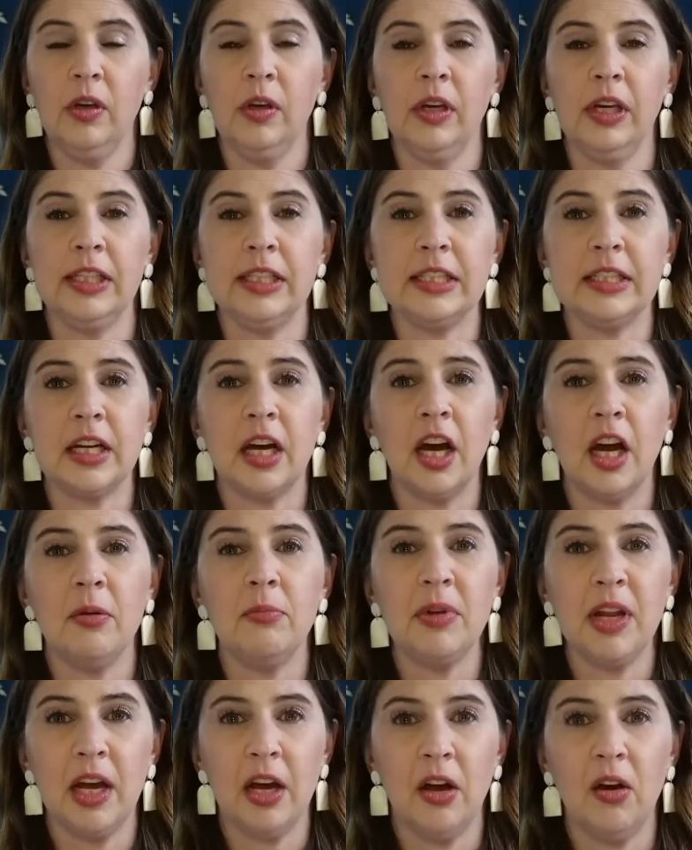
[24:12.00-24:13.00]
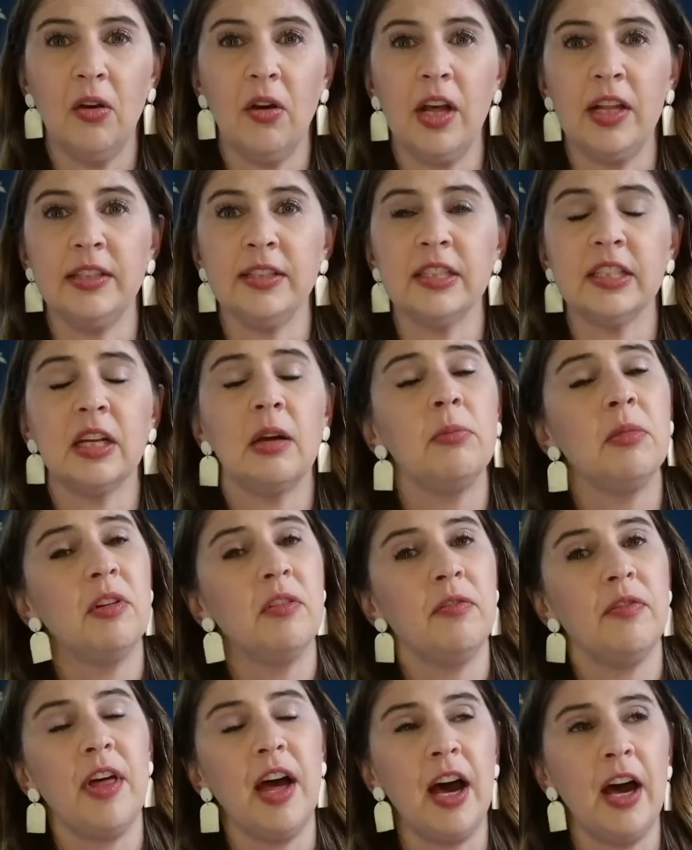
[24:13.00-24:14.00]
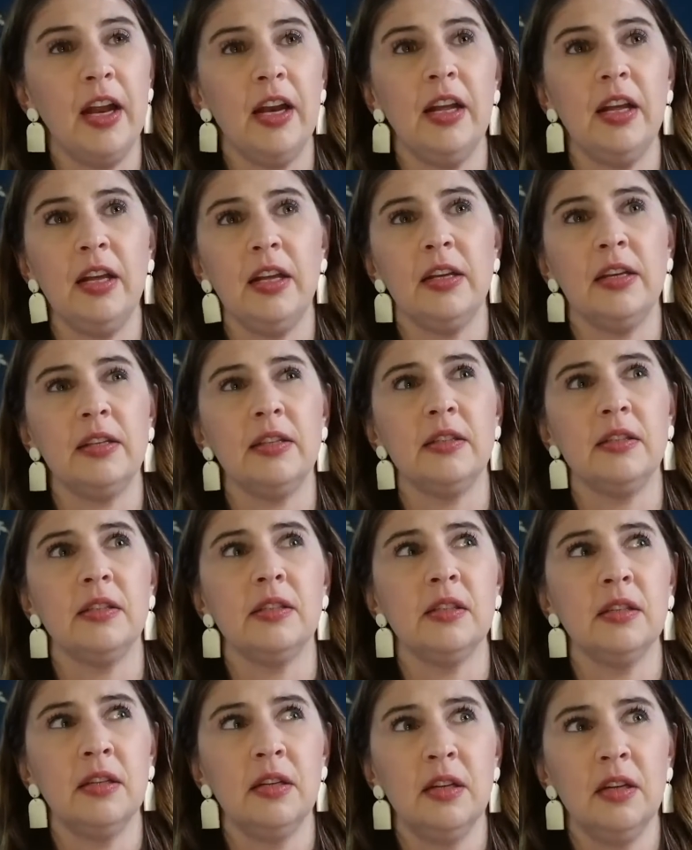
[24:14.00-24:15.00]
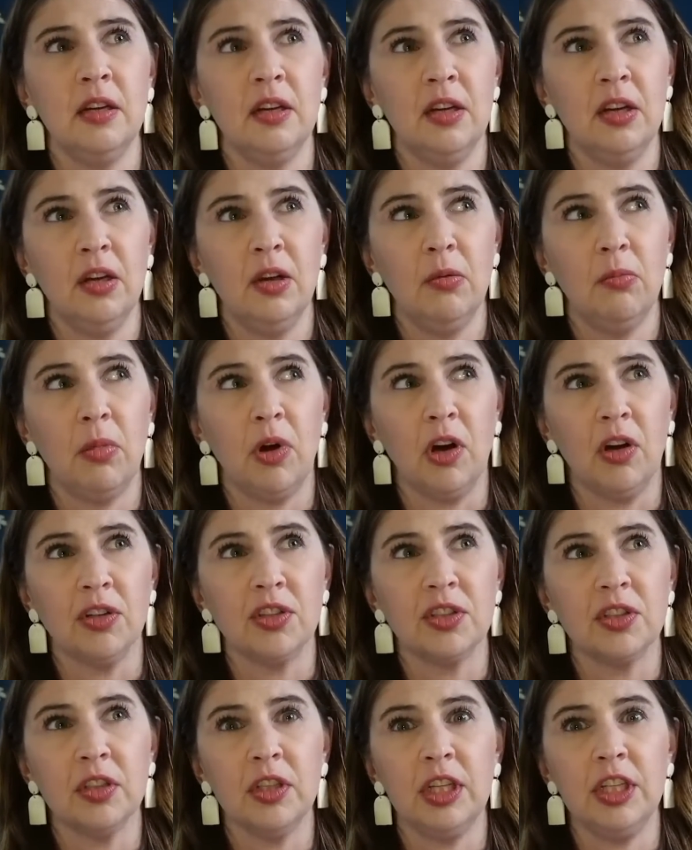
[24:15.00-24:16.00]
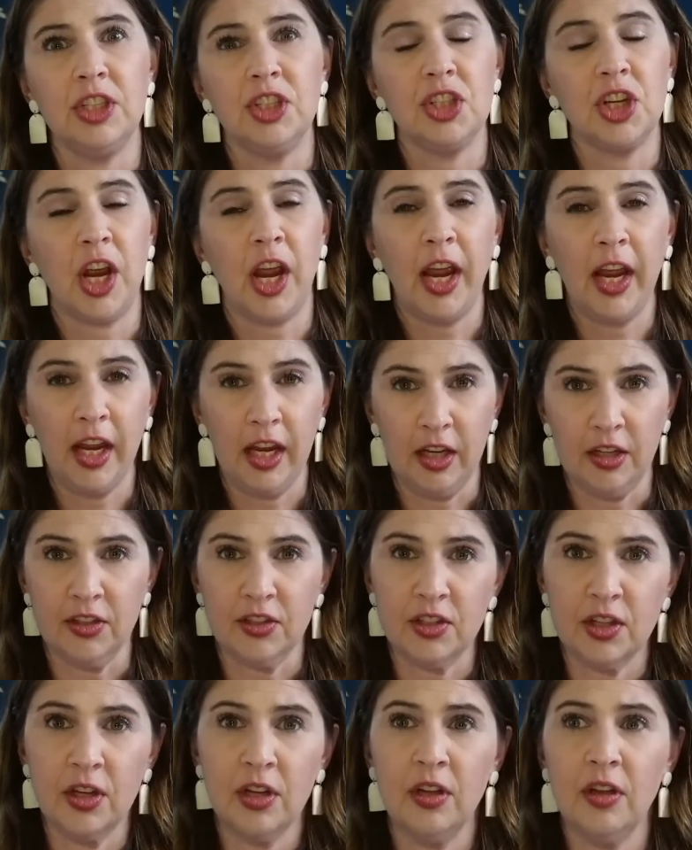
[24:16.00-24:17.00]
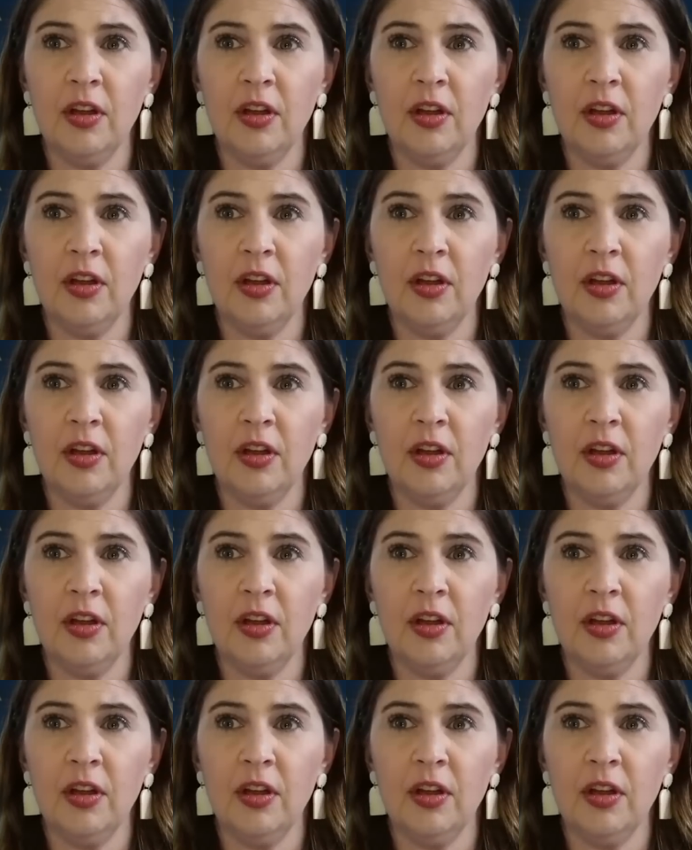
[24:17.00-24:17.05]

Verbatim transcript: It's time now. And some of that is partially change.